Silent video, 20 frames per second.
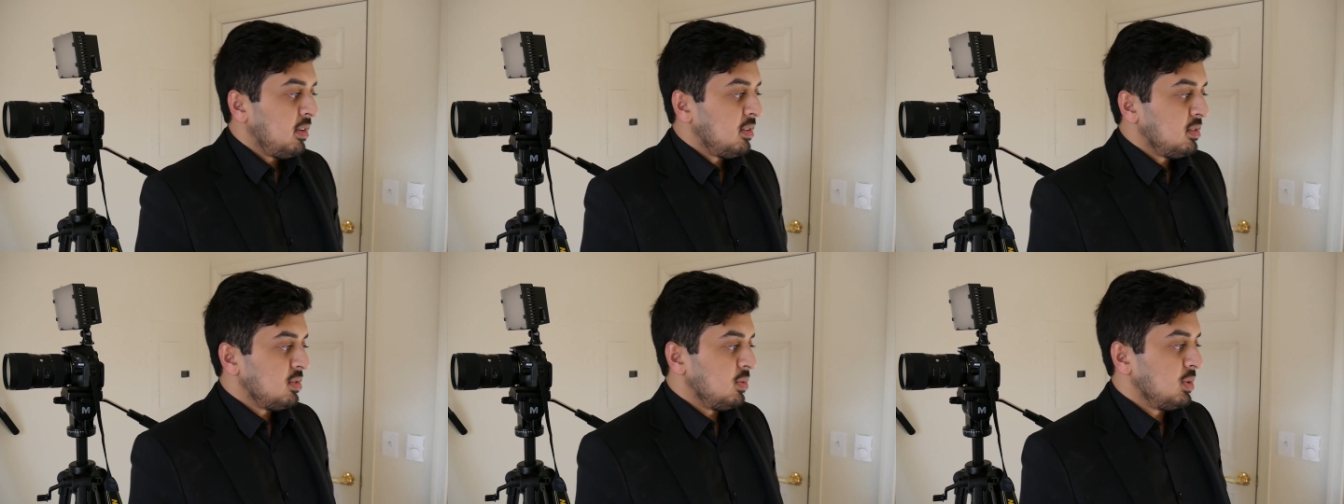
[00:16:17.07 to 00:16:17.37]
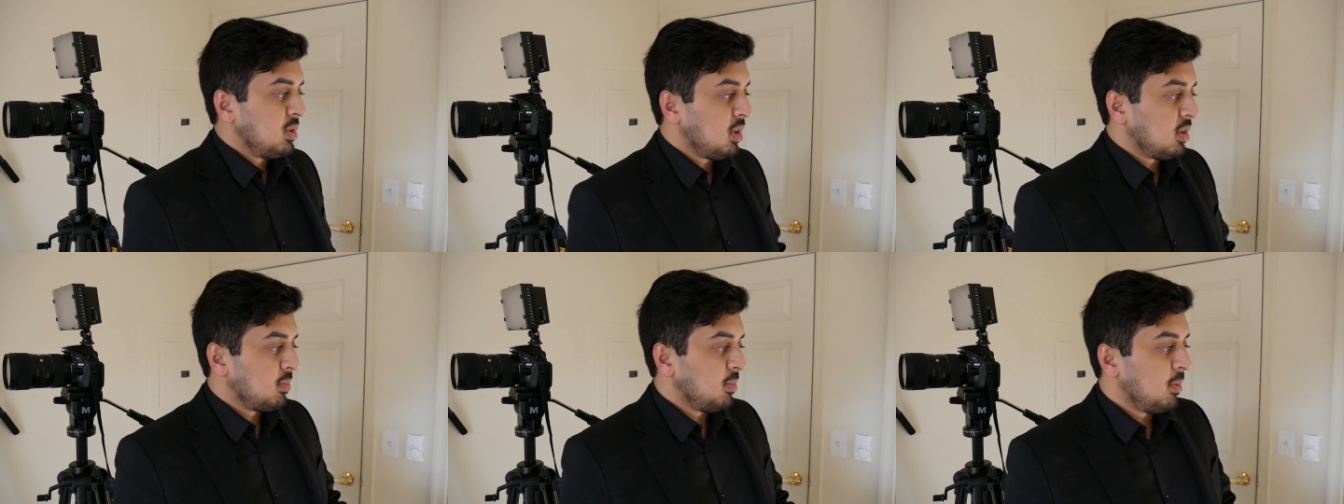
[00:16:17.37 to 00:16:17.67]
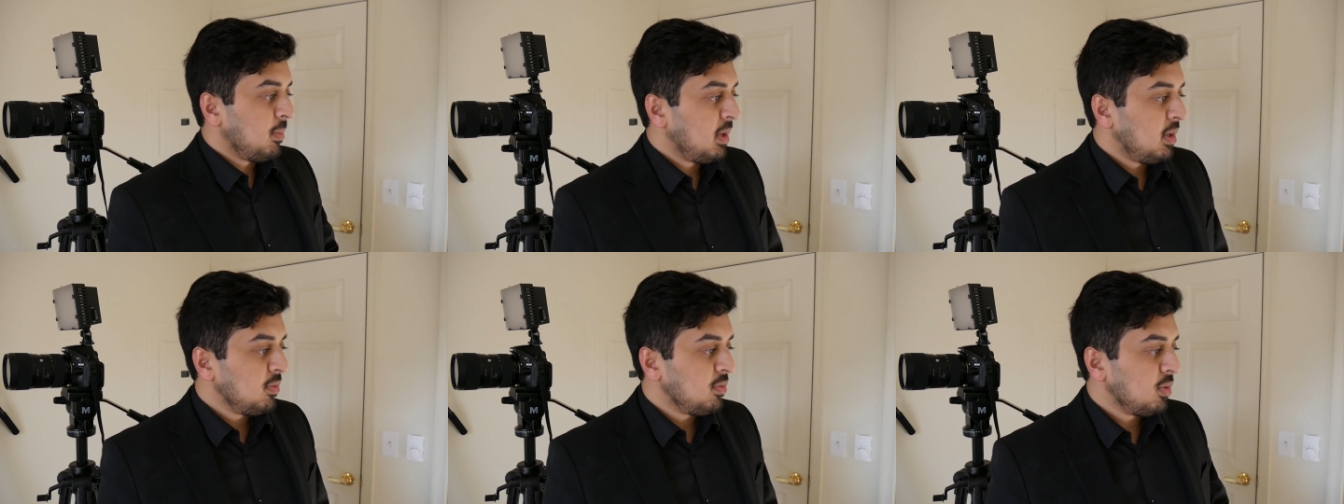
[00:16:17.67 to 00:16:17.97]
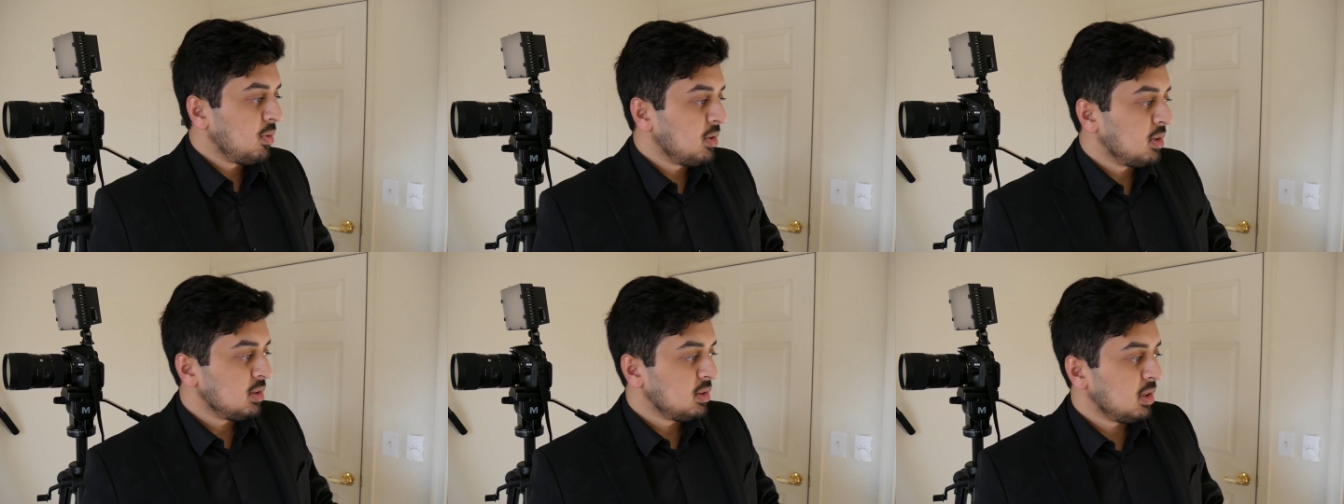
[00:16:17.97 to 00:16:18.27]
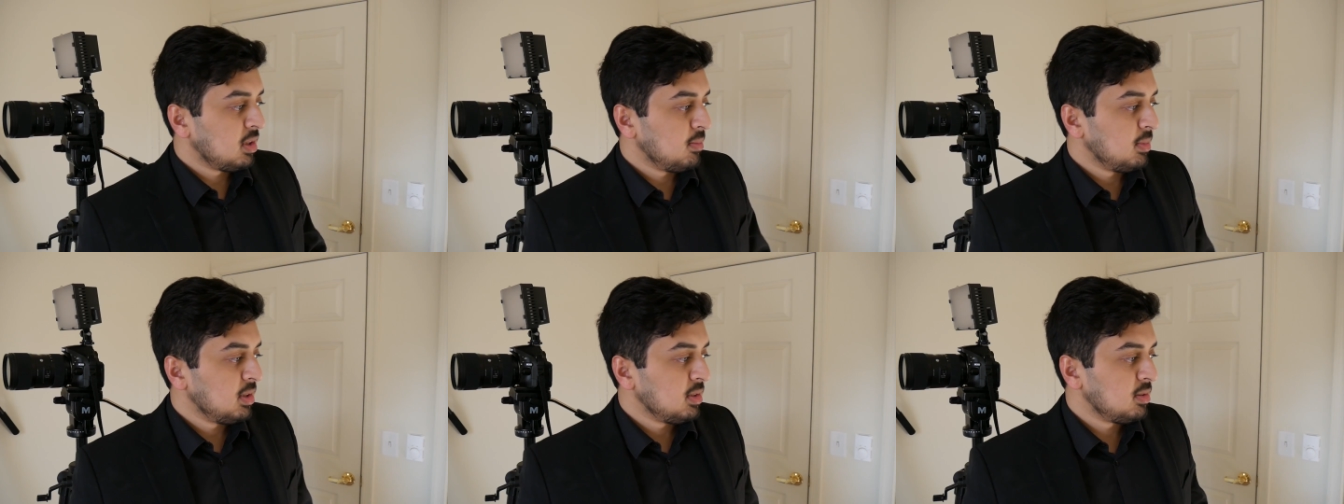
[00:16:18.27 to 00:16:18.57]
So we talked about manual focus,
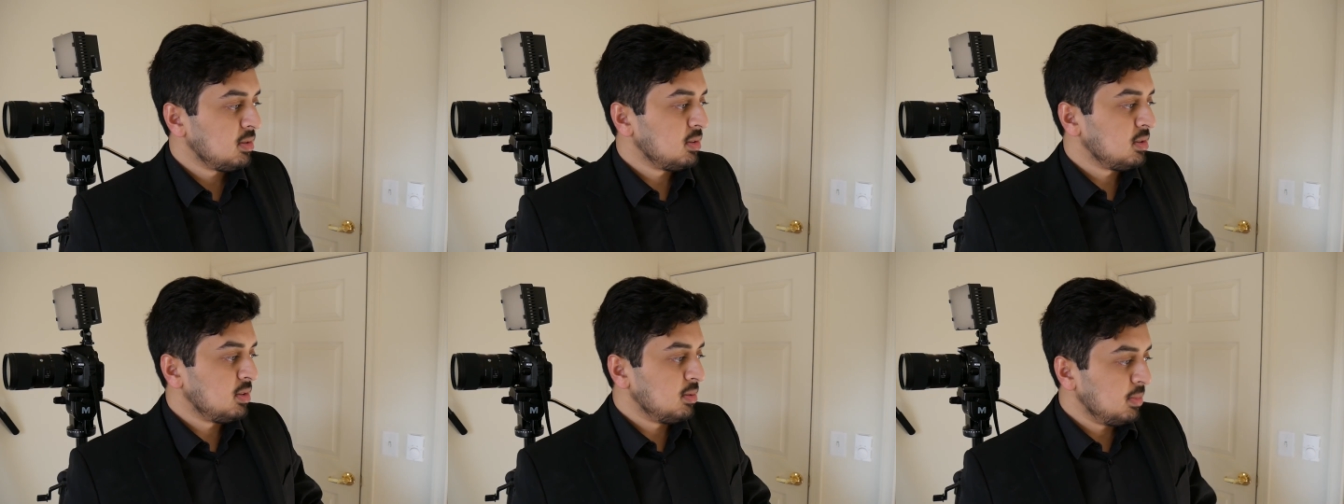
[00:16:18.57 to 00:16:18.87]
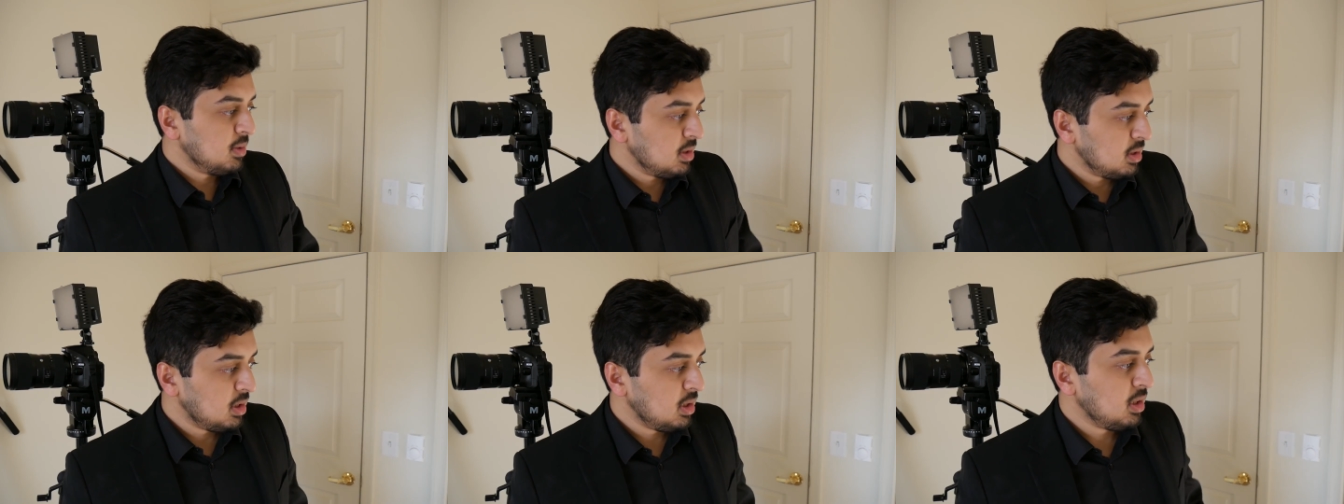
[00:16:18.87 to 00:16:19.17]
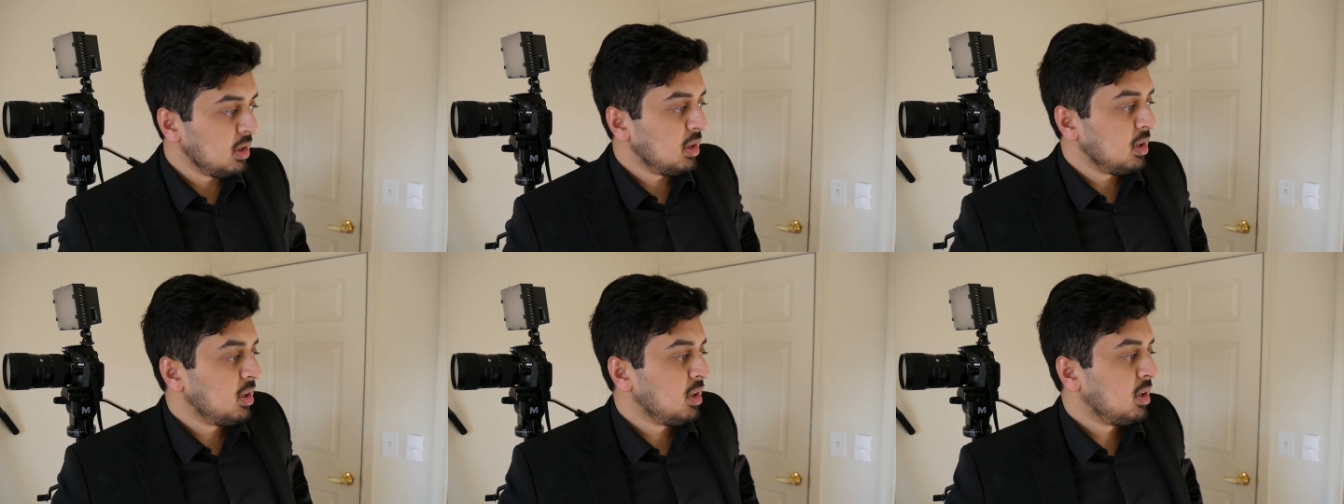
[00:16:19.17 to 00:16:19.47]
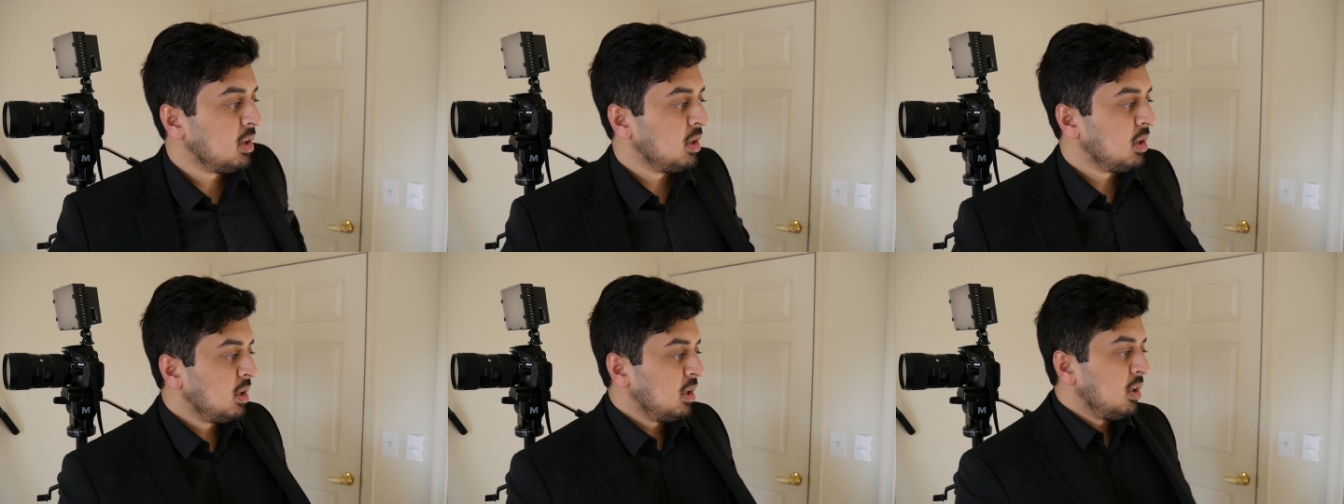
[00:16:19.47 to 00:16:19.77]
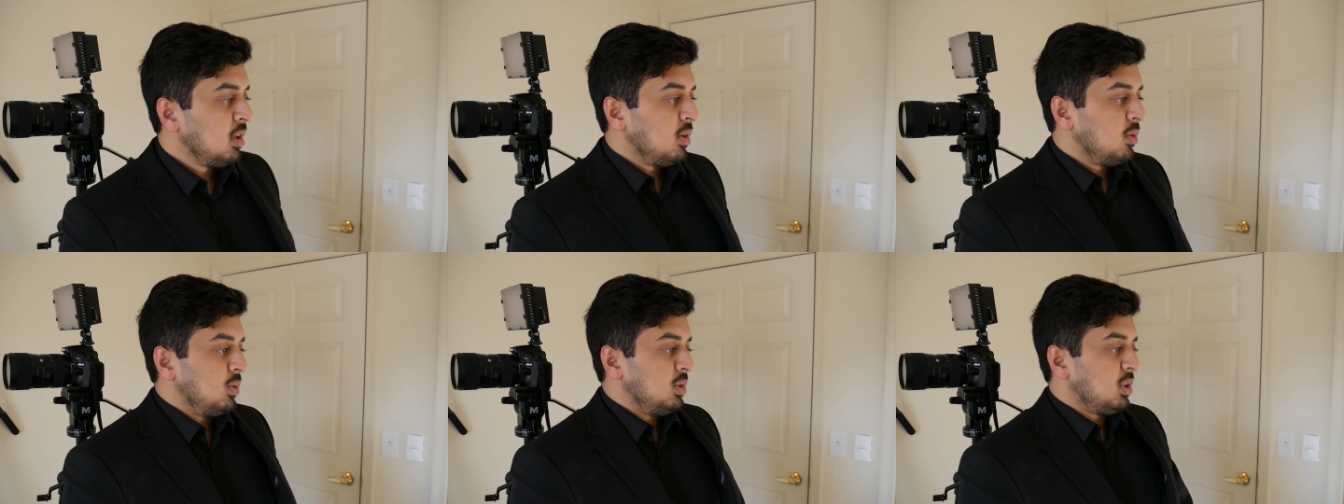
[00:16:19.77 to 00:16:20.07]
how to master stability.
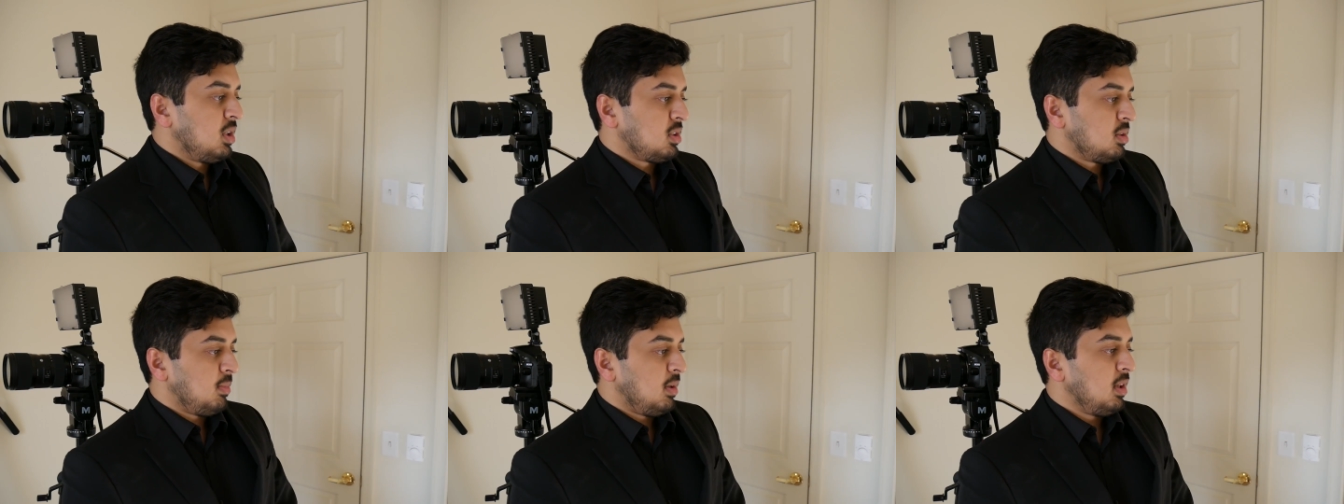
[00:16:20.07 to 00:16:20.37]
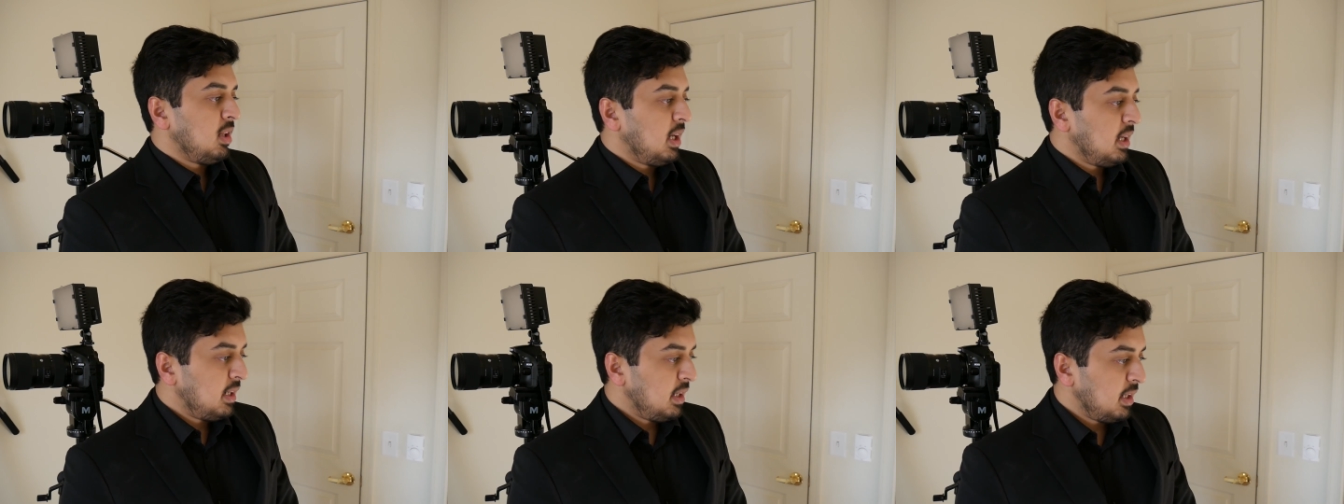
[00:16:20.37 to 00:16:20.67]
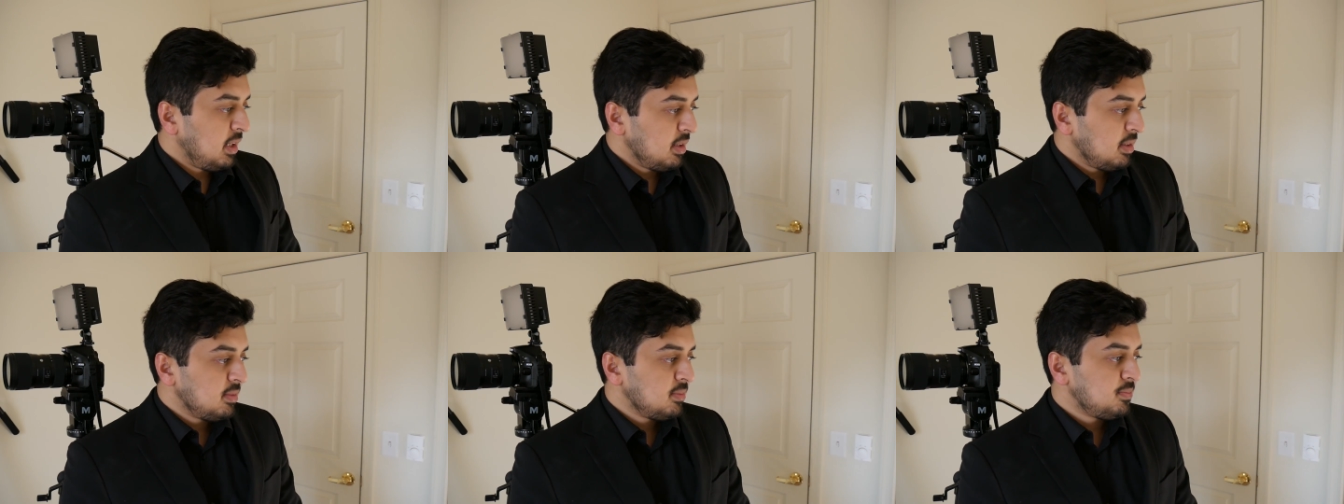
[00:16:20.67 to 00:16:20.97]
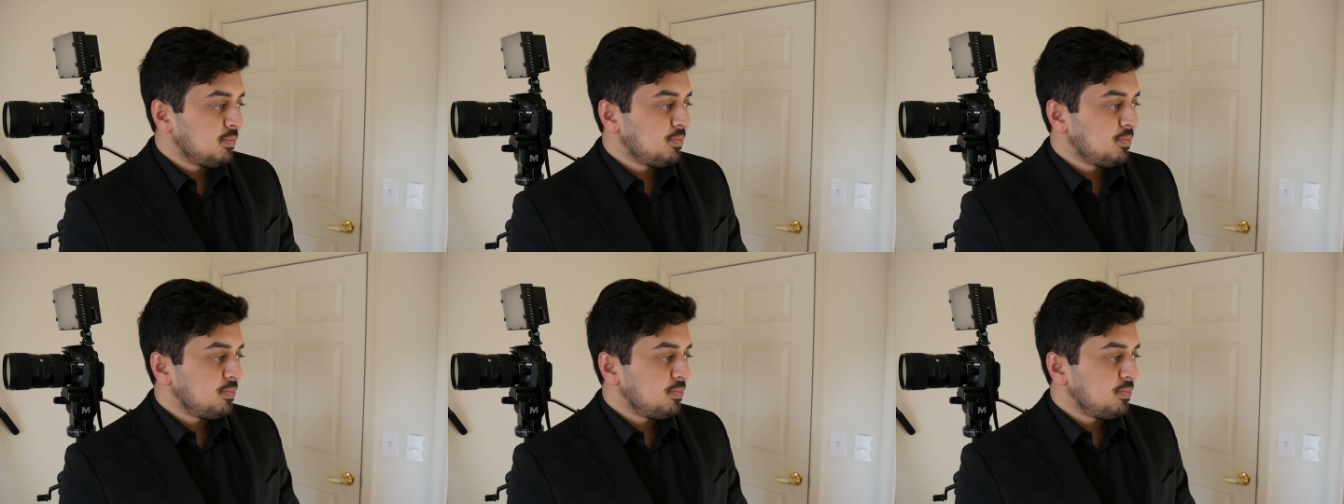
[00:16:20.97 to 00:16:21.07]
We talked about lighting.